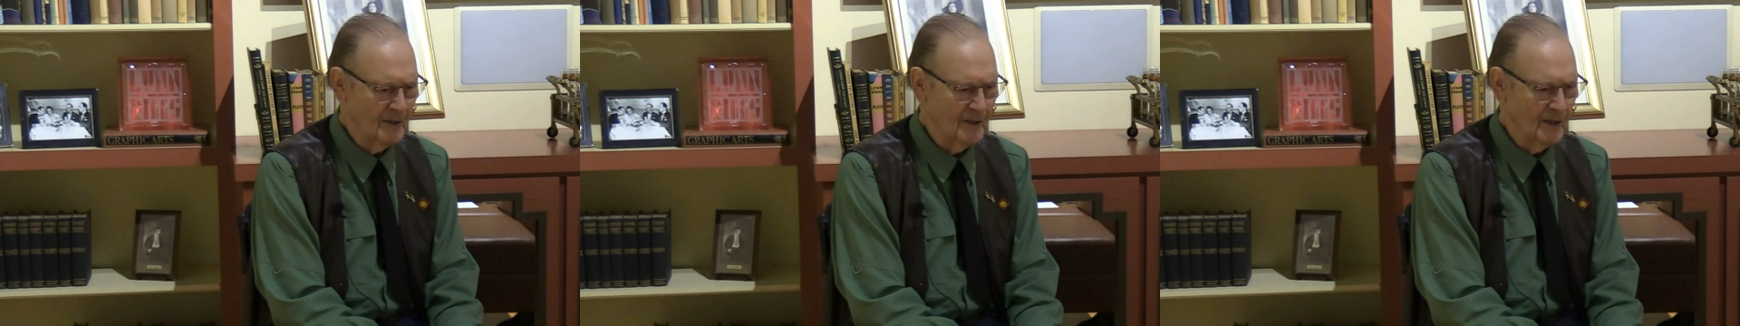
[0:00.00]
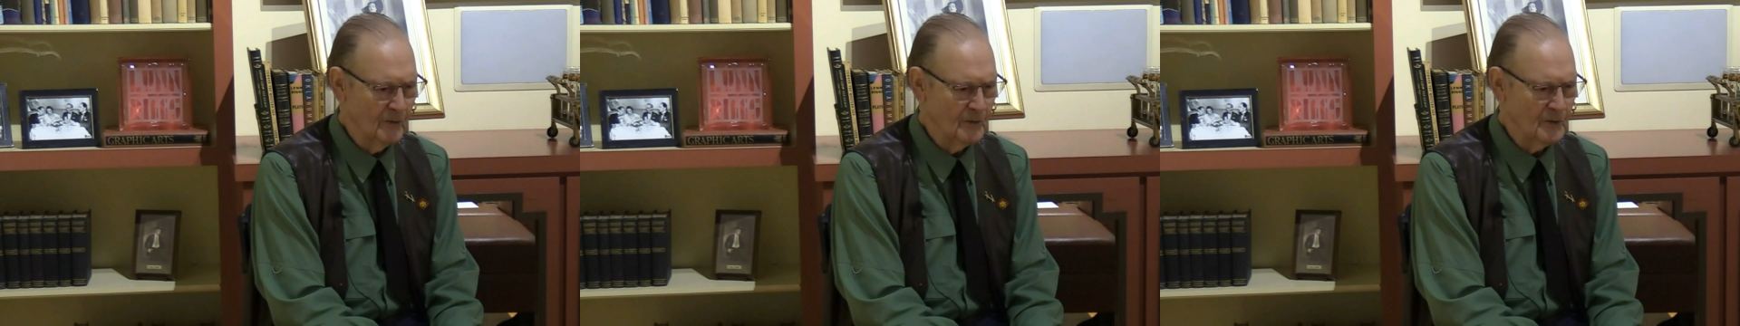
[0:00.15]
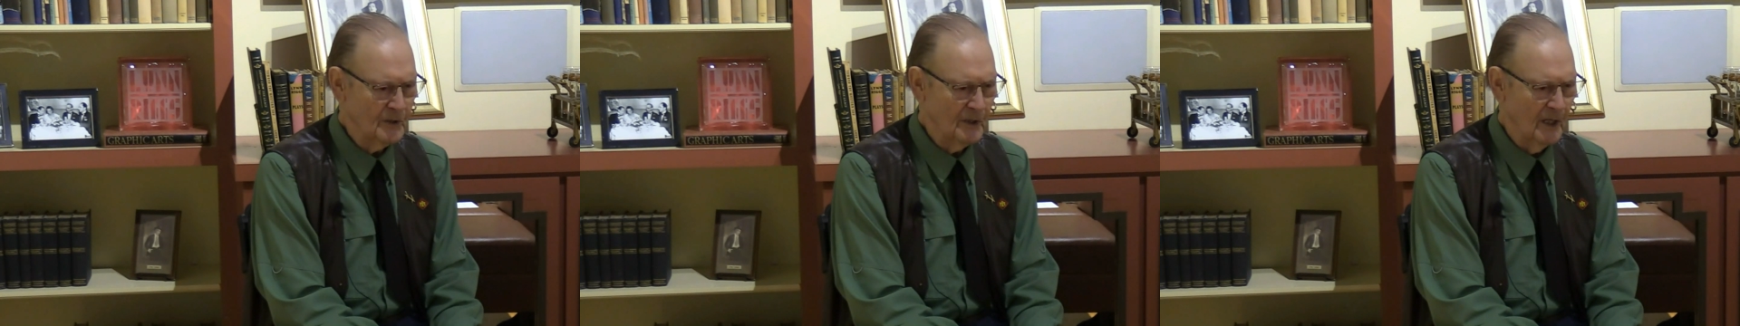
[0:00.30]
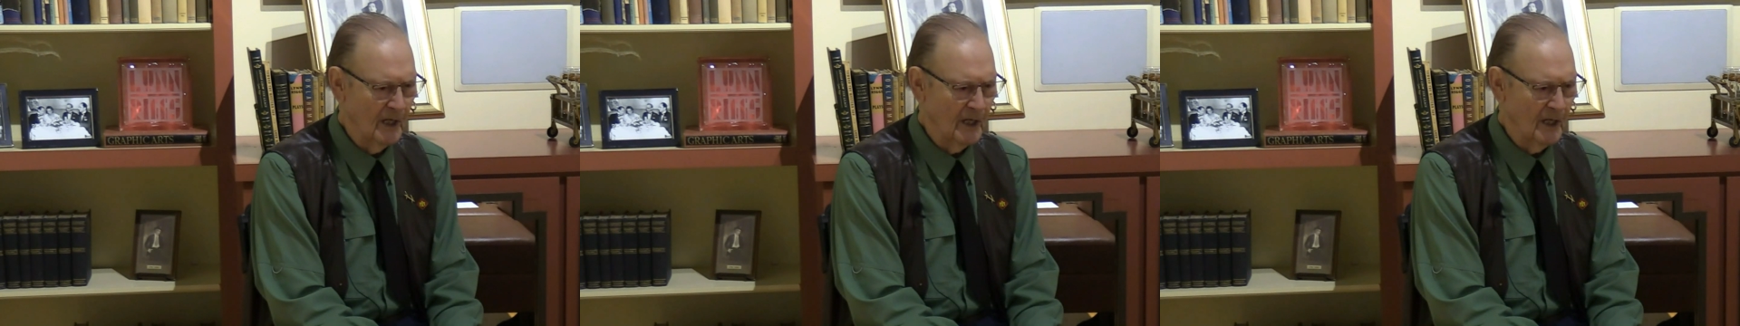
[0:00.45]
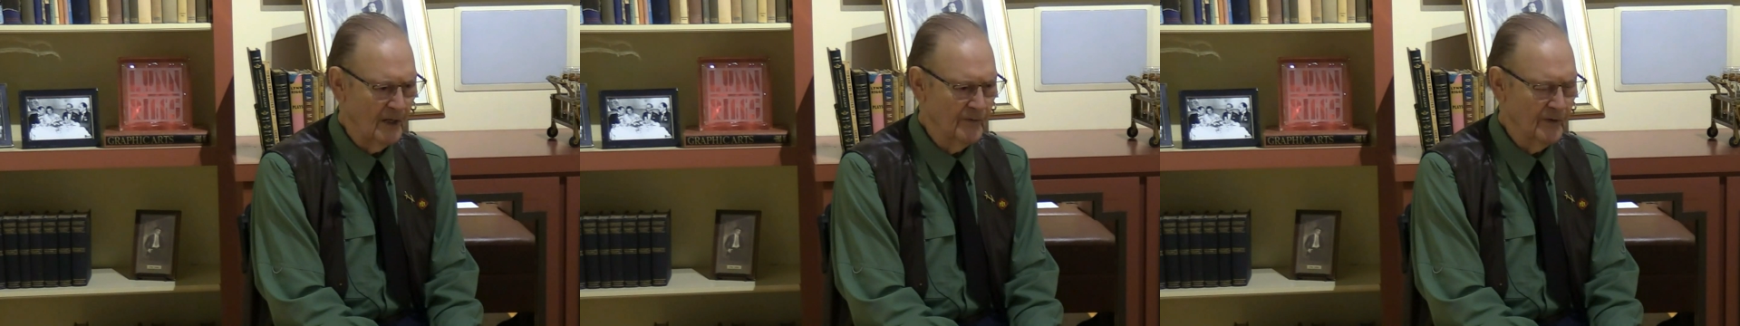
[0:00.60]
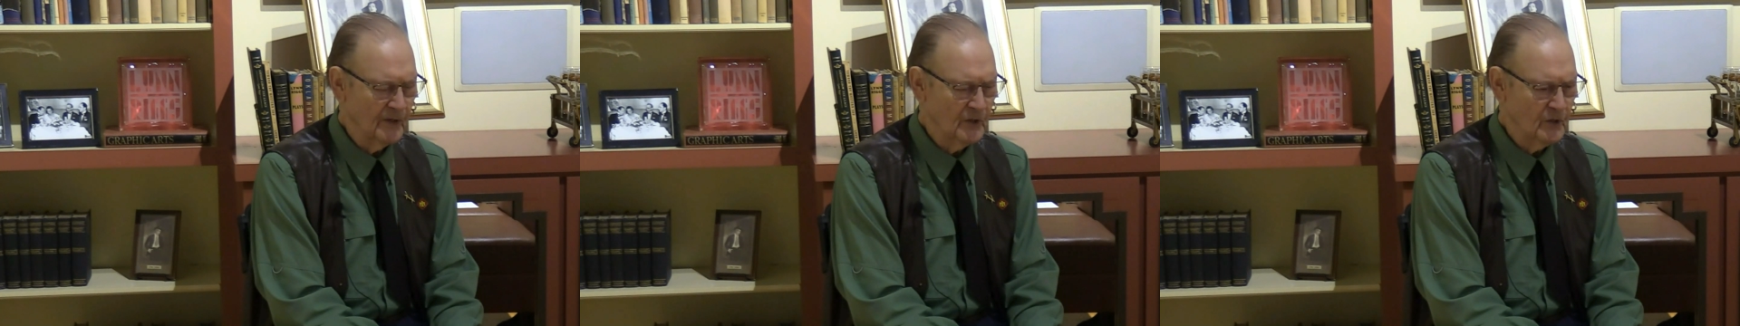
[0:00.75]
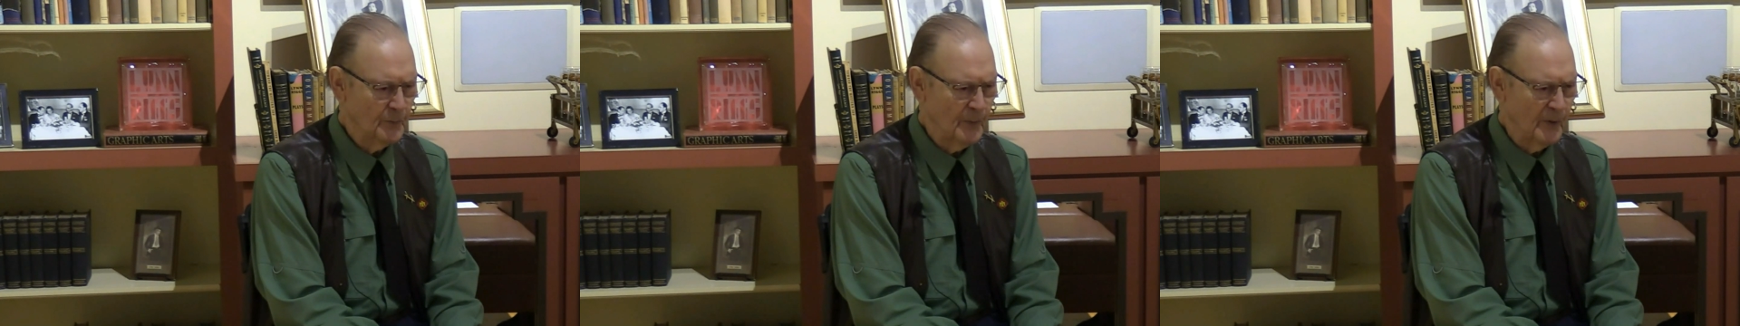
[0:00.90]
there was a lot of
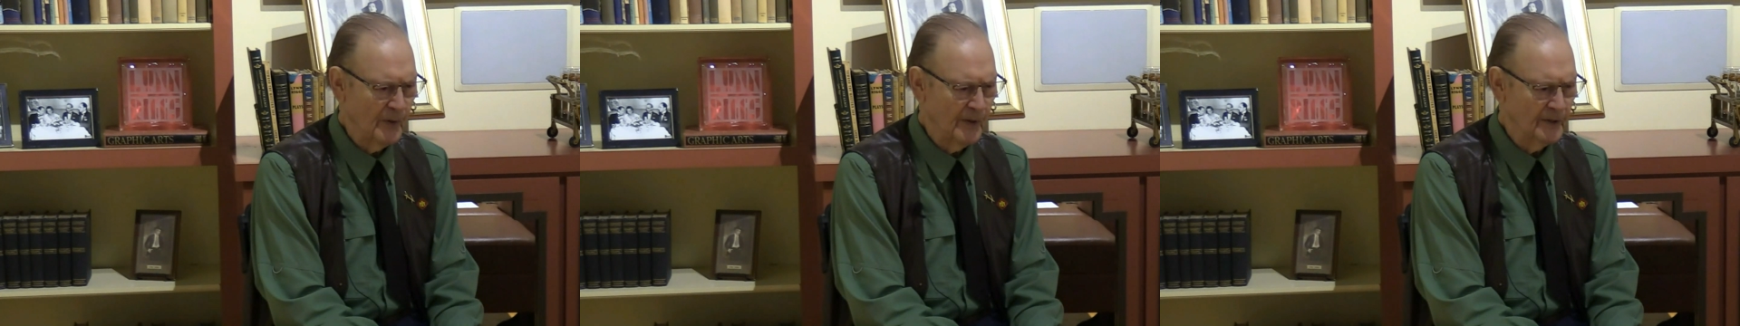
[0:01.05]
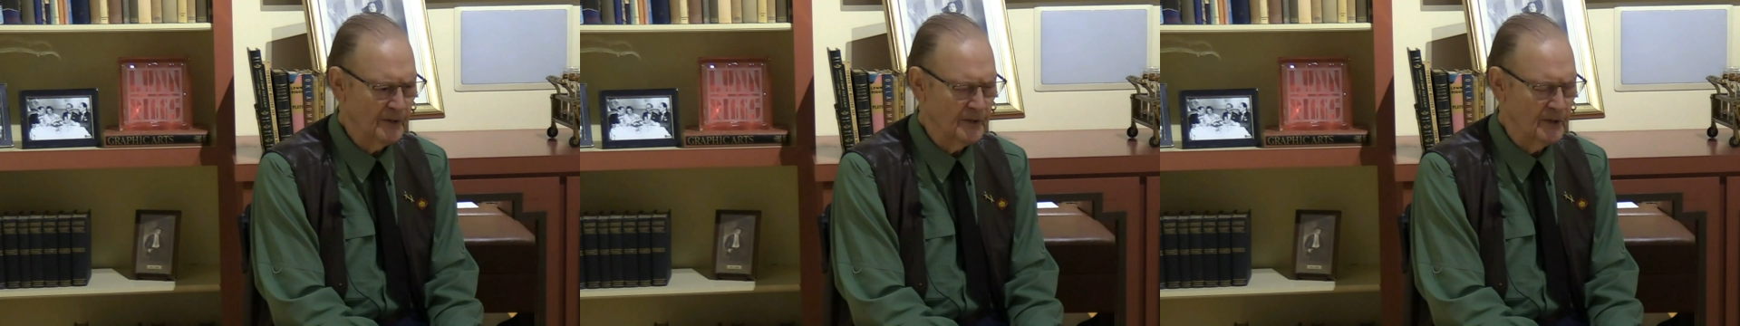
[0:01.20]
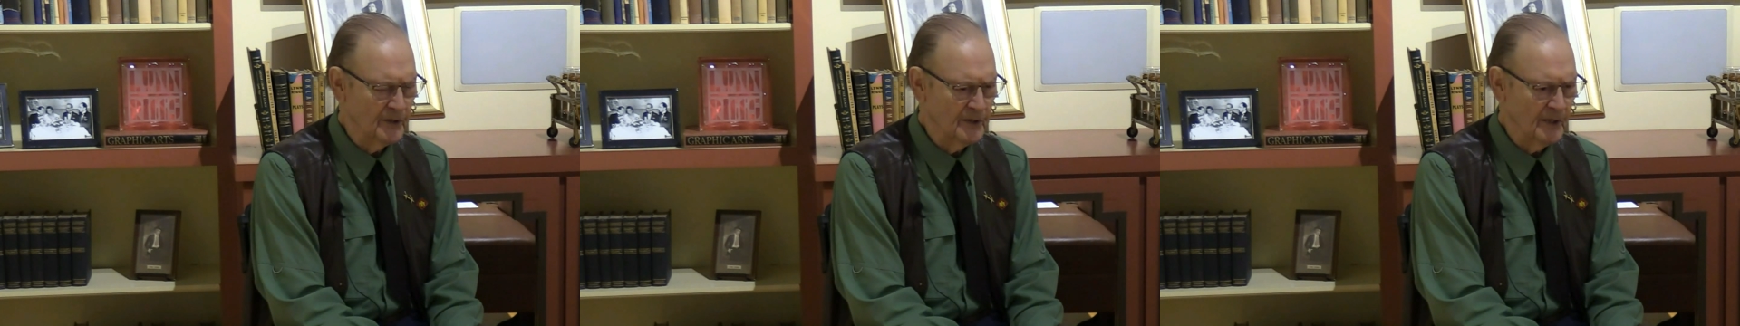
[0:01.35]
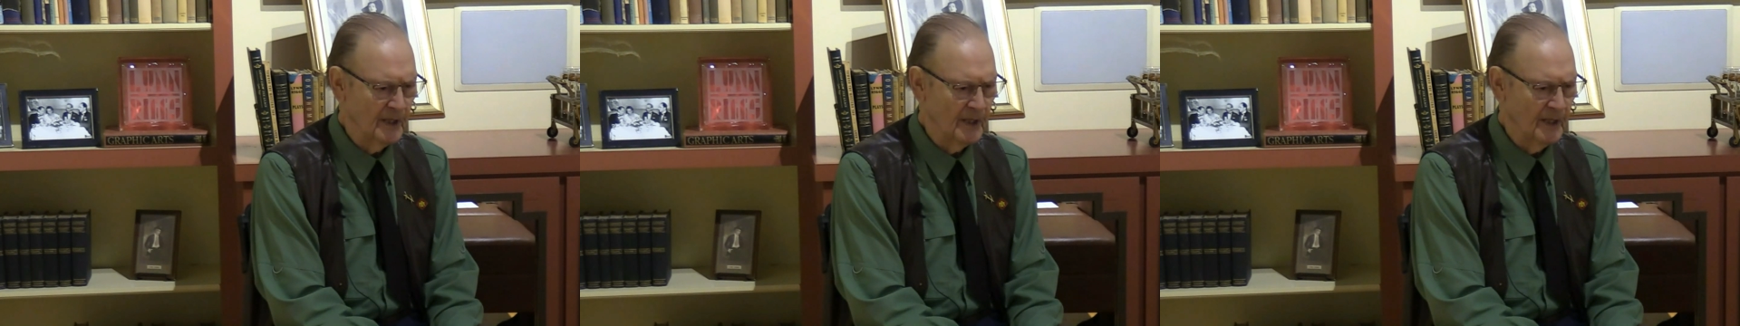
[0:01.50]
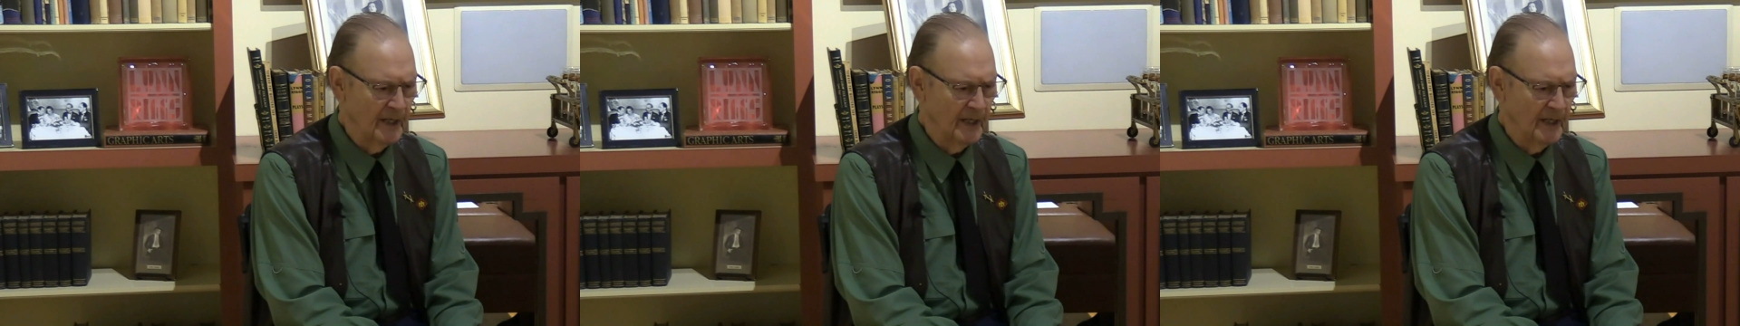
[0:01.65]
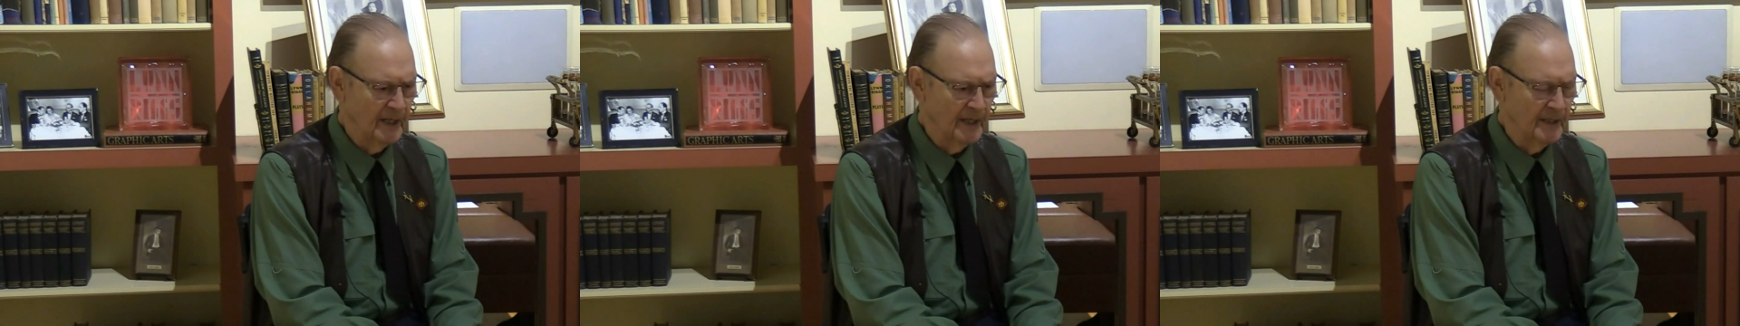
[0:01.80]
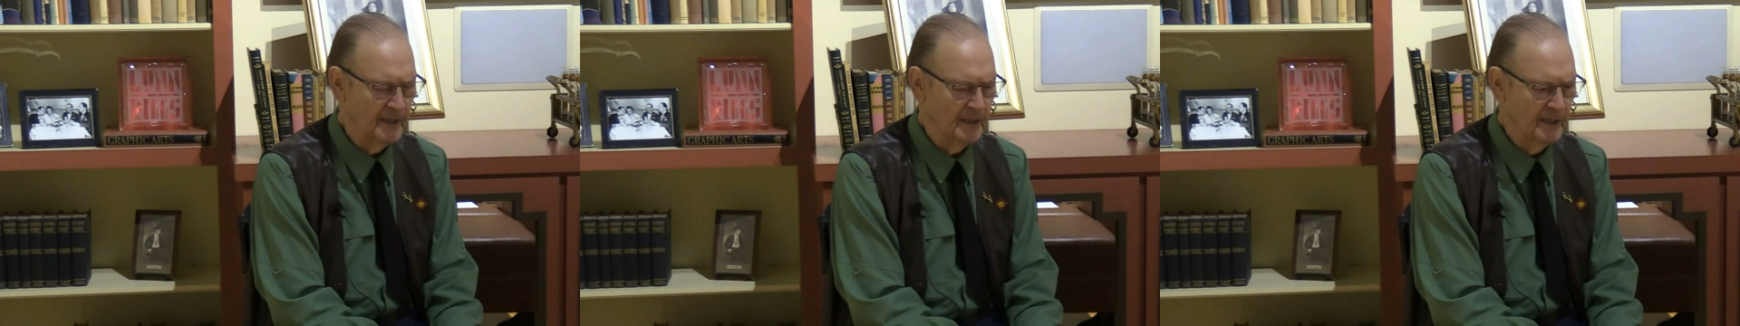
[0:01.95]
experiences I
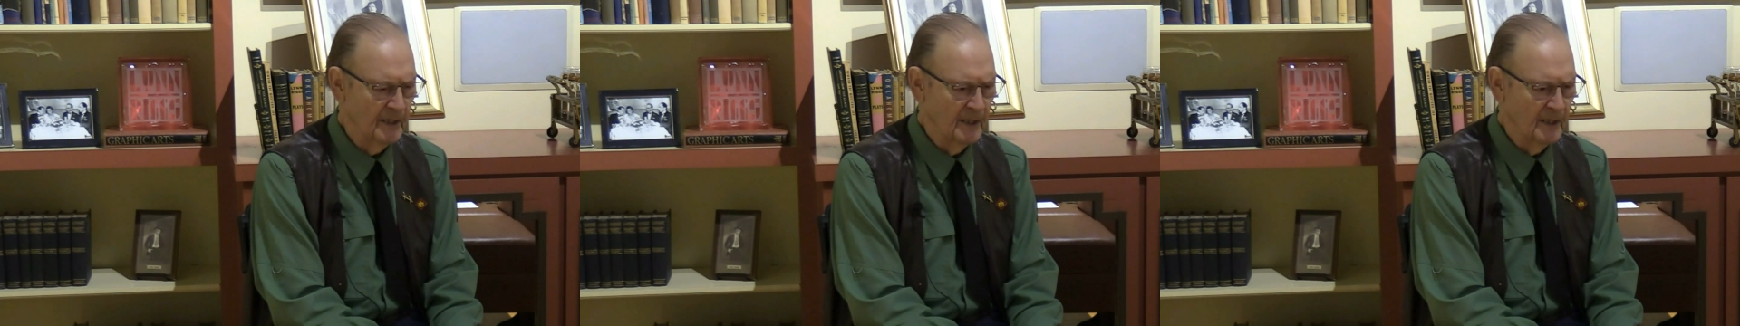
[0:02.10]
had